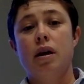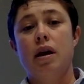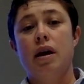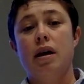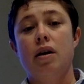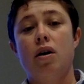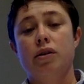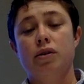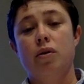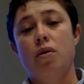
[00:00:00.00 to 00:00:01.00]
and
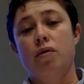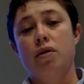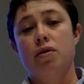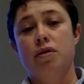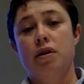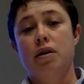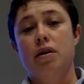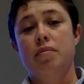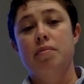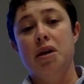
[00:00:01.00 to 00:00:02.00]
also over
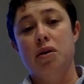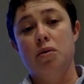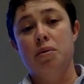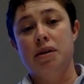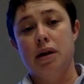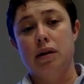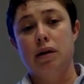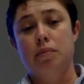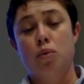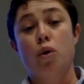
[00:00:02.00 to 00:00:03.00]
the medial
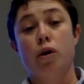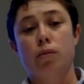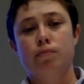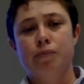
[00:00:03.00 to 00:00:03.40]
patella border.